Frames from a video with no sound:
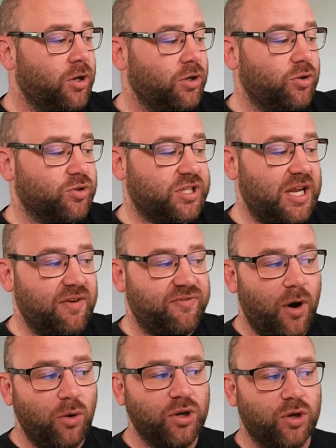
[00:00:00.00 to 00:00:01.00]
you'll see a
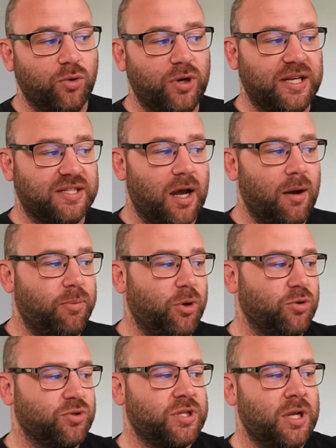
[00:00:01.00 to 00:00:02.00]
folder called
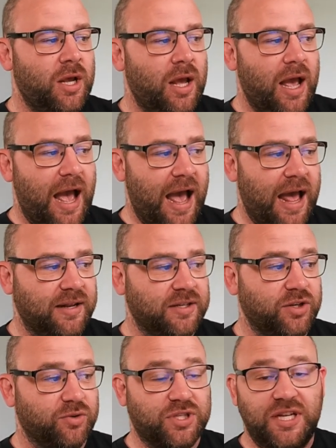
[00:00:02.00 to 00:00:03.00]
examples, and
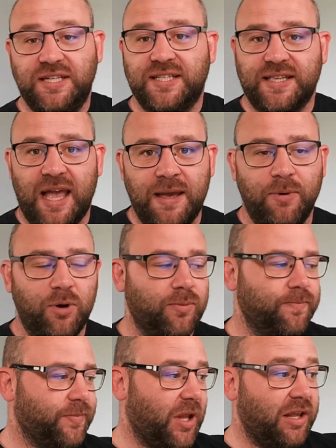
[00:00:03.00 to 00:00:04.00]
you'll see stable.